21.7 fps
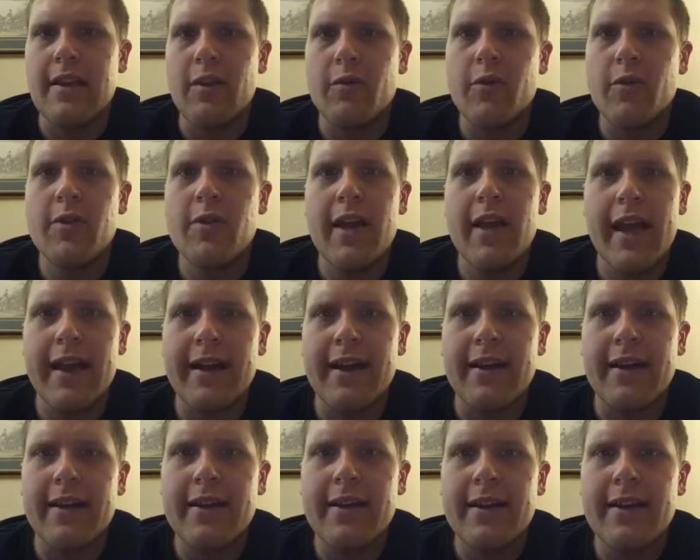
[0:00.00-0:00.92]

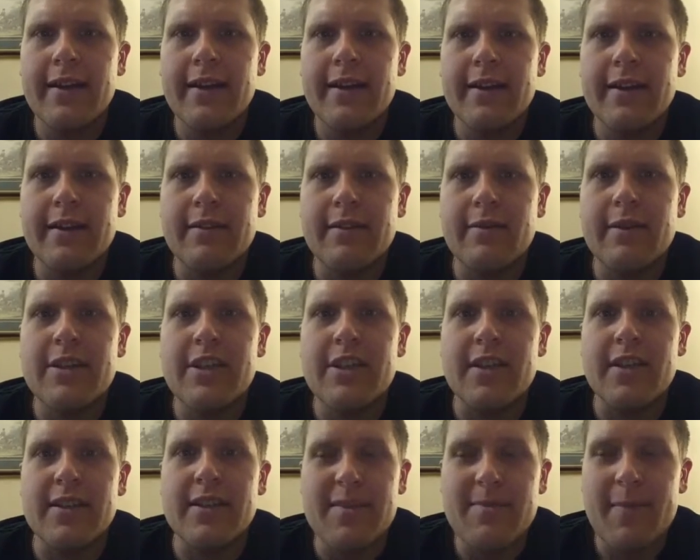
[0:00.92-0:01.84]
Rudea region
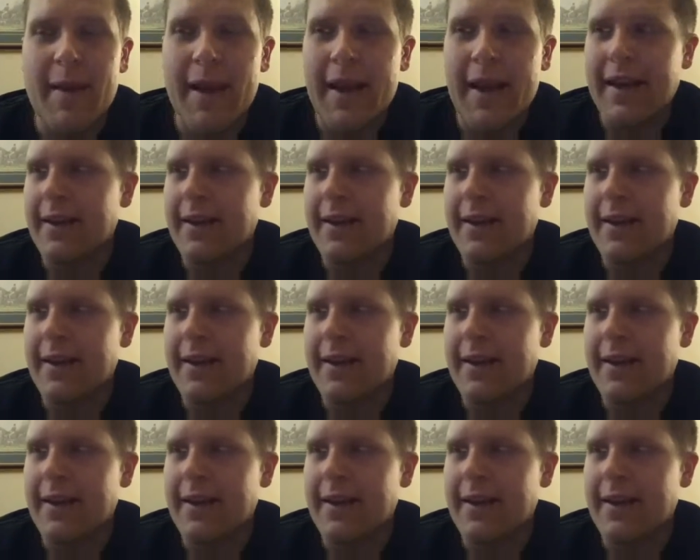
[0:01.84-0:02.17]
in Spain.